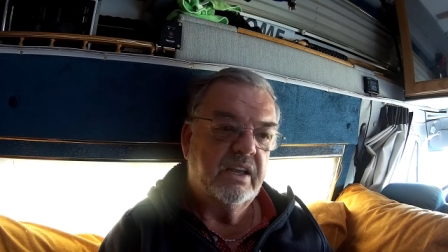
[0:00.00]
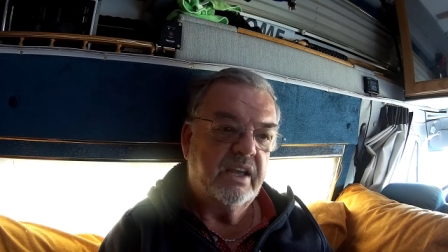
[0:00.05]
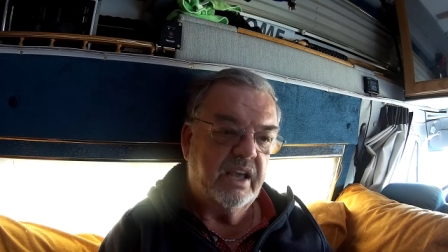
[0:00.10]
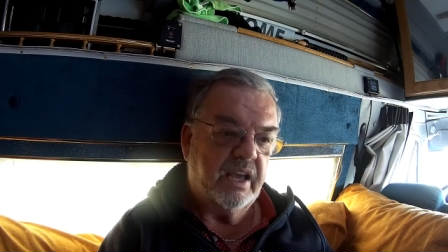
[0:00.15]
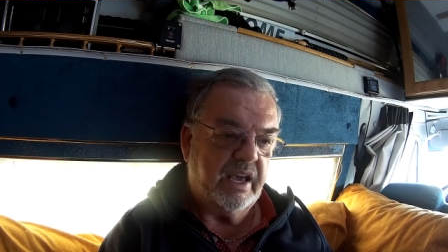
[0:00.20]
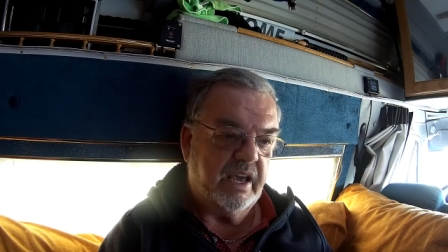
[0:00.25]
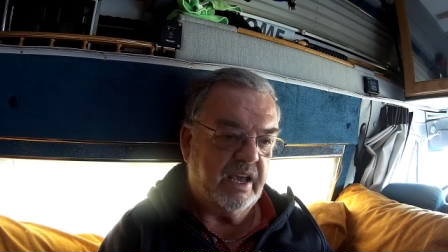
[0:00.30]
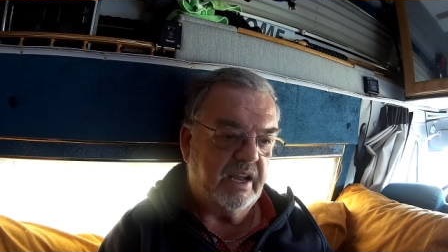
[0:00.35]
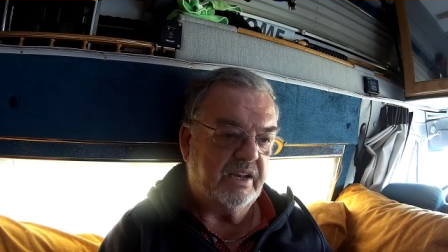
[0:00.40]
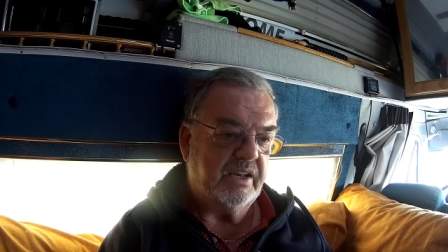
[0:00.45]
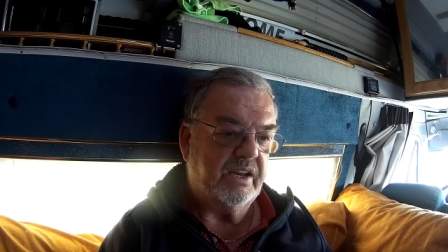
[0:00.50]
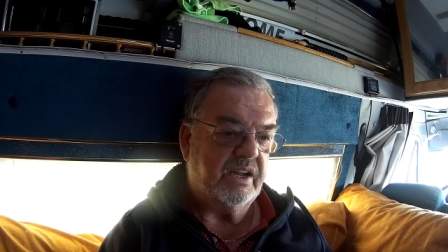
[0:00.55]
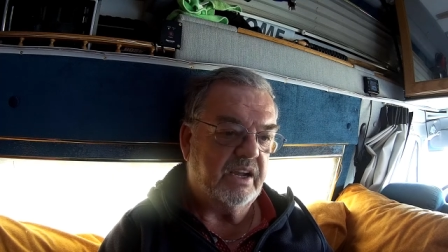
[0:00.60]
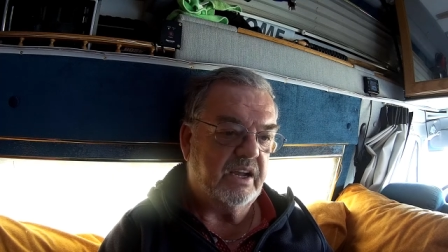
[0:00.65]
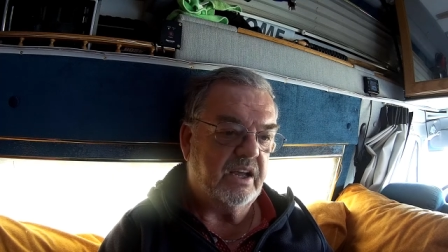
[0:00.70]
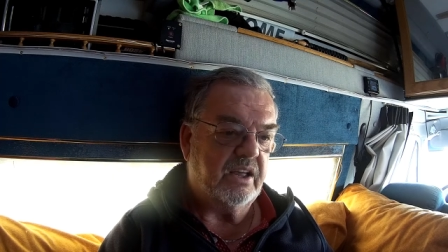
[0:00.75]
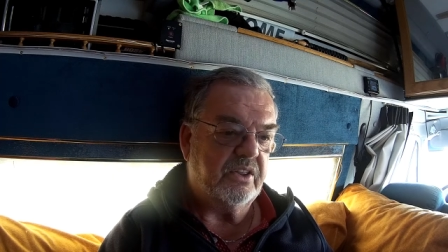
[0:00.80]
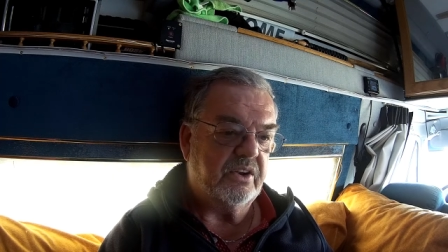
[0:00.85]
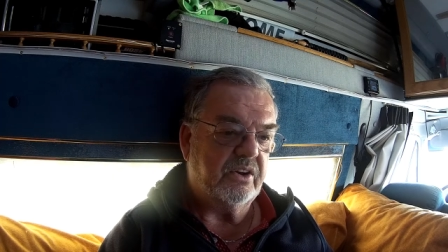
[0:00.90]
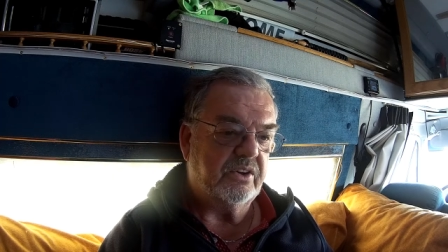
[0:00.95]
And
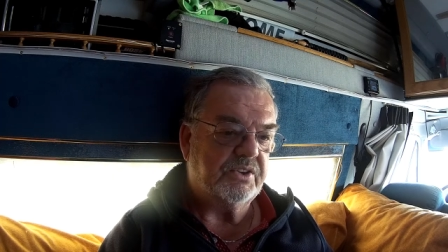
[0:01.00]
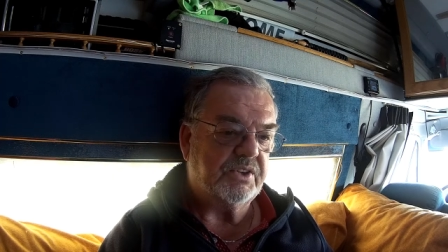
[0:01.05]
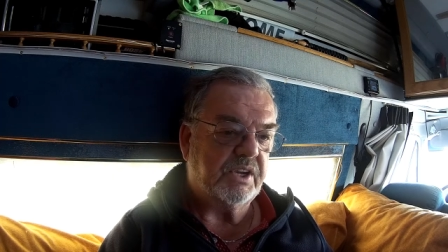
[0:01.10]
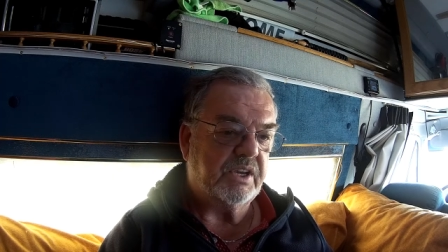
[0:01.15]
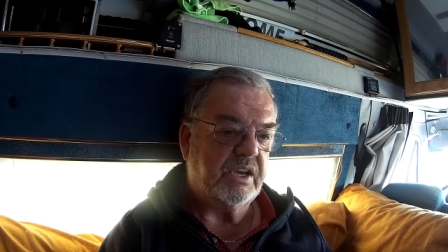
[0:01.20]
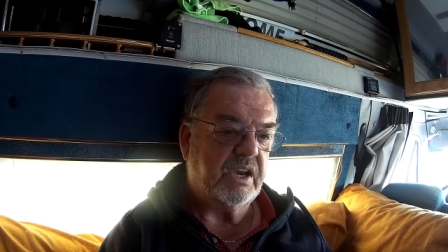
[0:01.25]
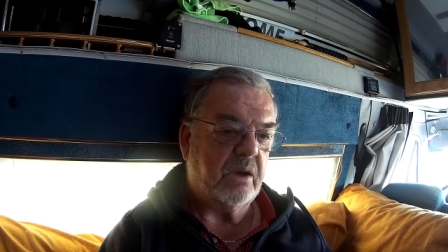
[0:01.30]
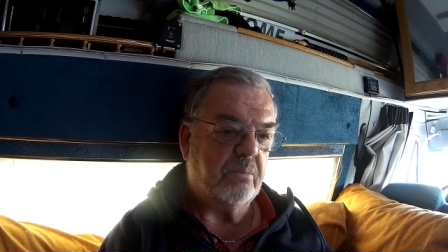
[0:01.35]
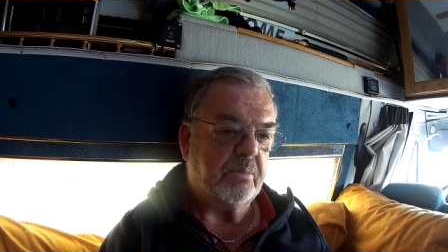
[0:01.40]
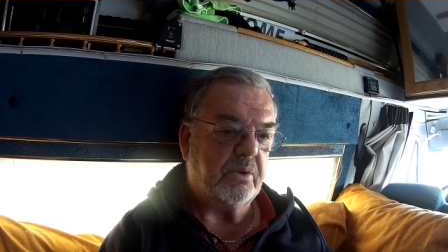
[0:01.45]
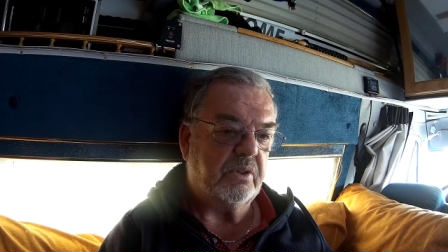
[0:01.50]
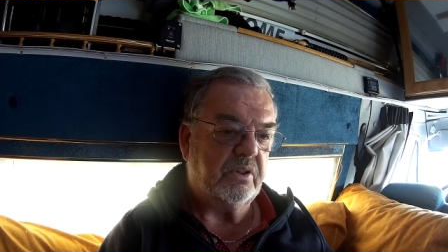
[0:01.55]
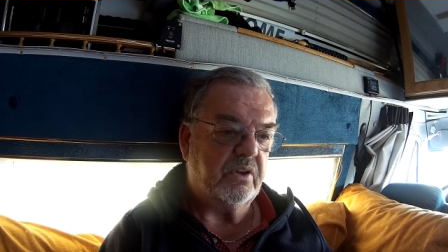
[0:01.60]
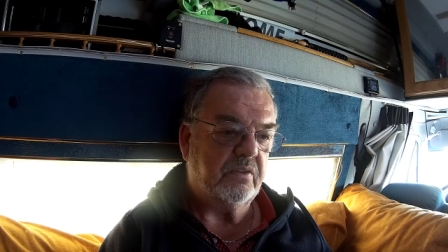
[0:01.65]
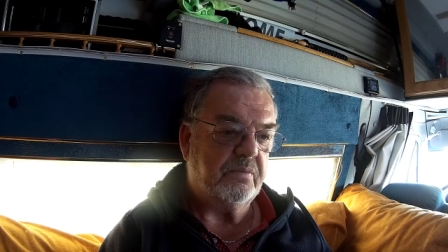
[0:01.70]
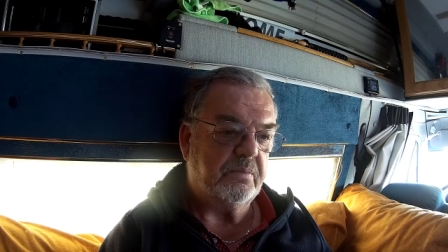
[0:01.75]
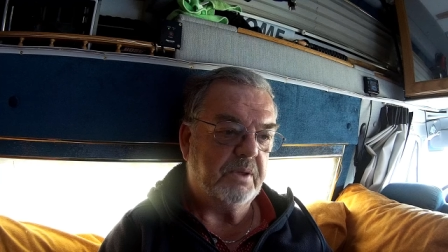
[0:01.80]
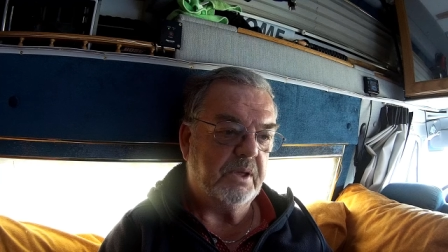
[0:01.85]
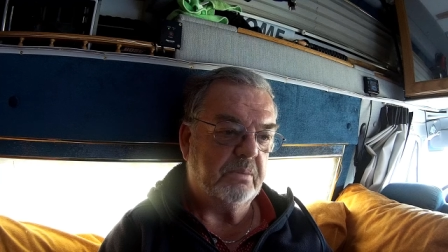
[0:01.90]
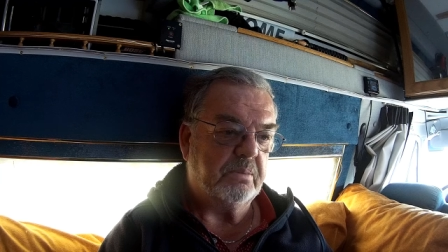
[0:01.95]
uh, there's a couple
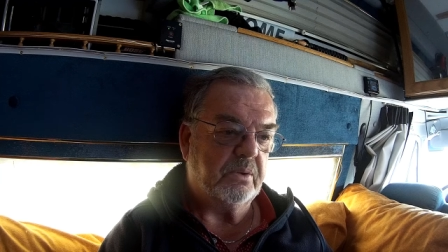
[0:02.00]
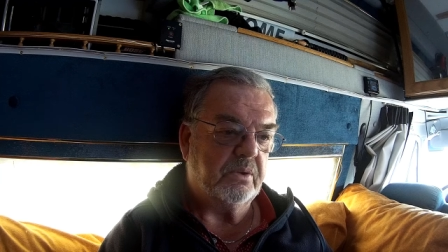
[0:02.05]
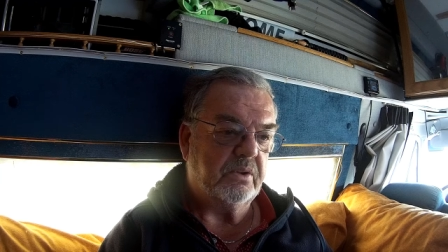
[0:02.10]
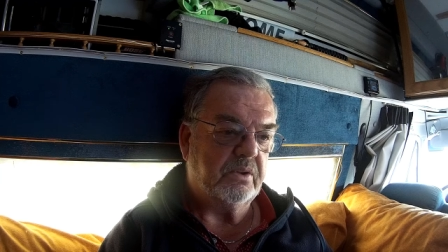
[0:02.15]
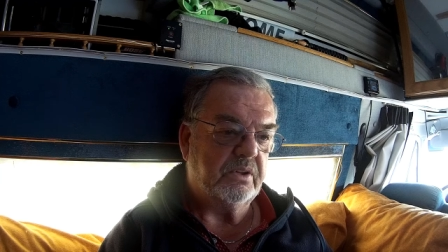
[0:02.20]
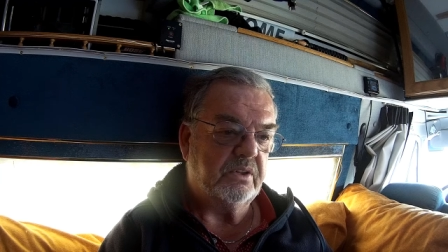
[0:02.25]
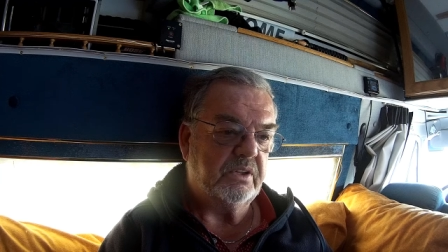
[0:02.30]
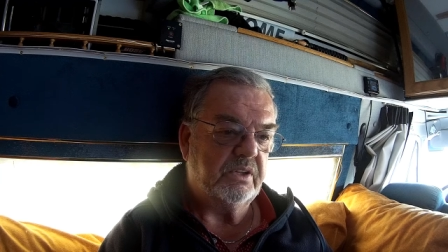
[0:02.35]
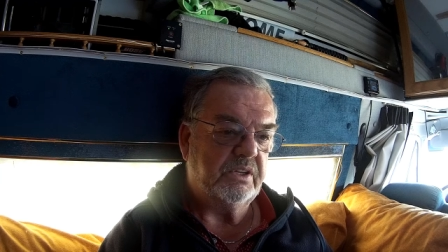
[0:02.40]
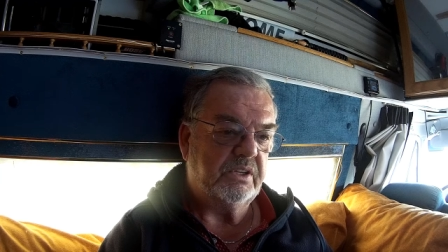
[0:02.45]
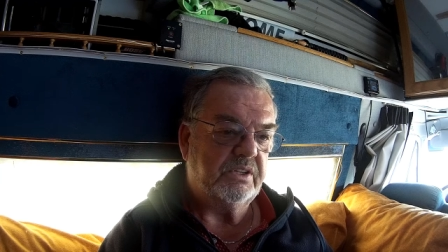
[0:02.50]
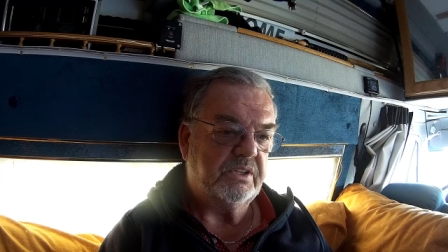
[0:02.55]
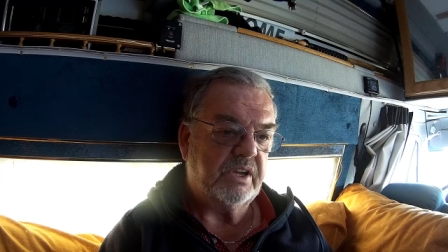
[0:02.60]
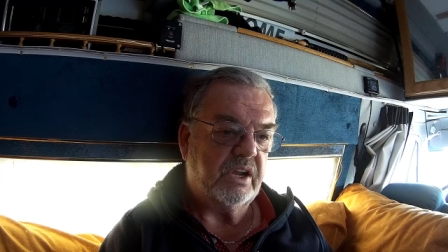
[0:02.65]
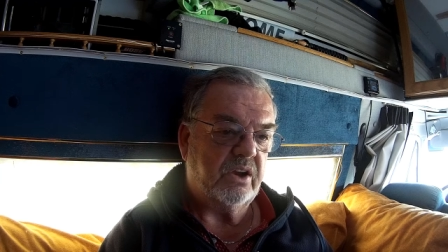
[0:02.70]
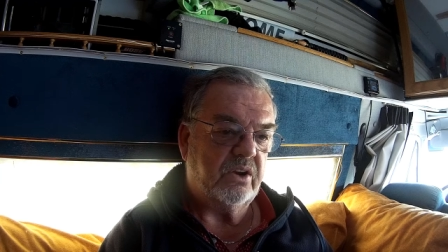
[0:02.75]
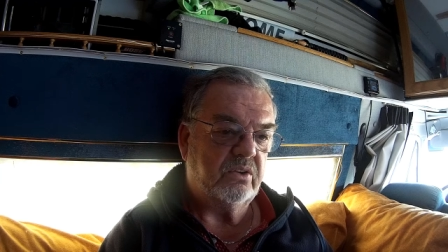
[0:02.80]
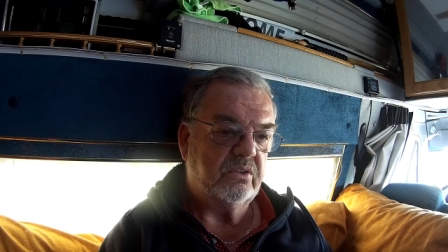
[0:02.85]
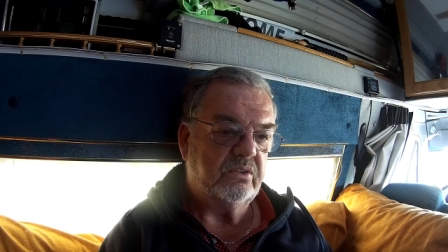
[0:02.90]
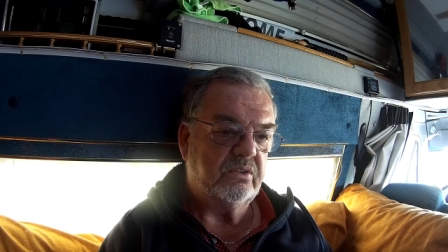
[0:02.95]
of people in
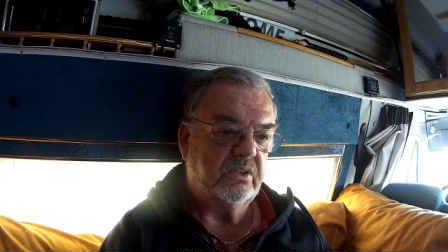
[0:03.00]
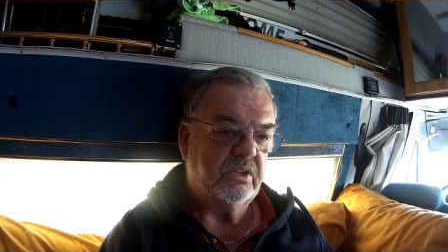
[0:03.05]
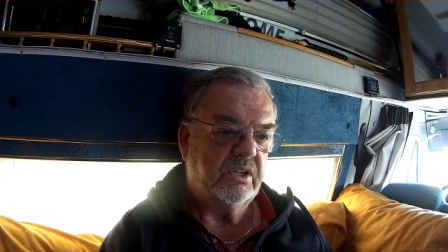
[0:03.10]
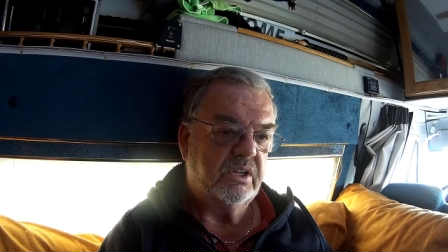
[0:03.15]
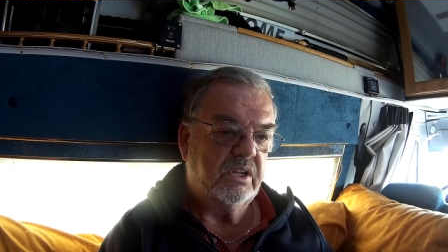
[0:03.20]
town